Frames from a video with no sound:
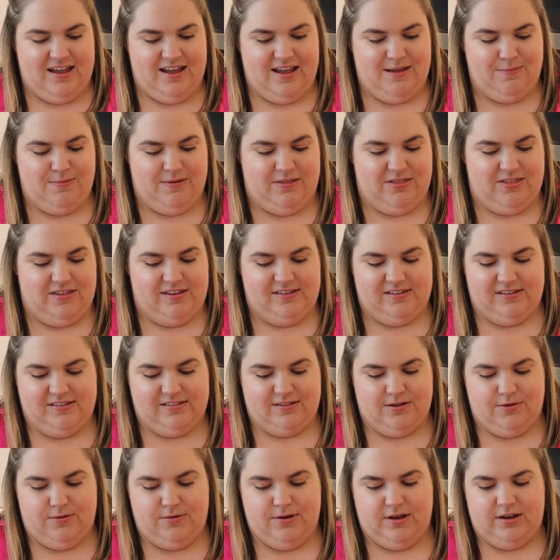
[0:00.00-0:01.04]
I bet this is
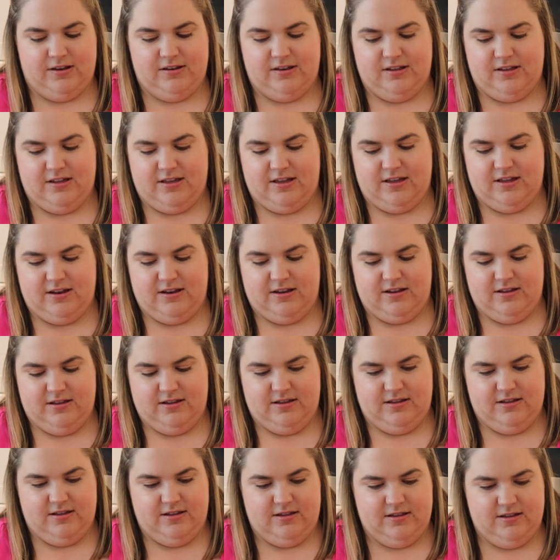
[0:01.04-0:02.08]
going to get
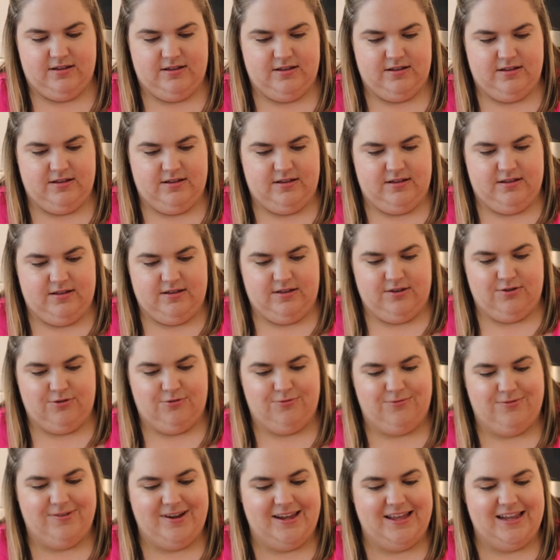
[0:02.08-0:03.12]

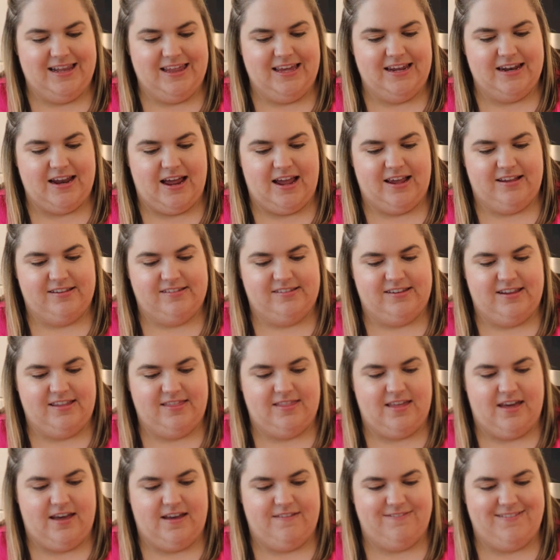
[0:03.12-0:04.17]
really nice
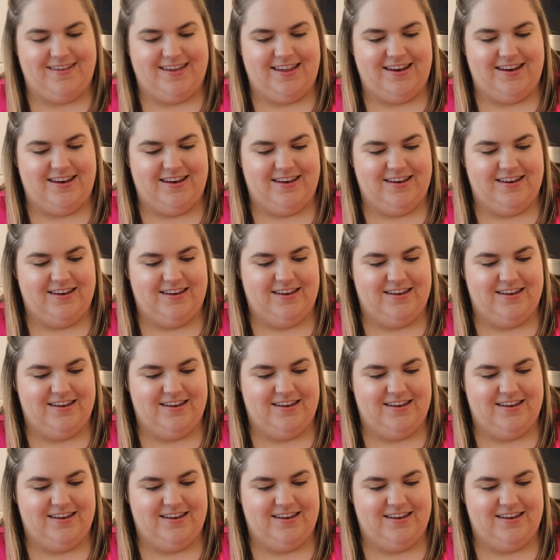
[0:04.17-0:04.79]
in the oven.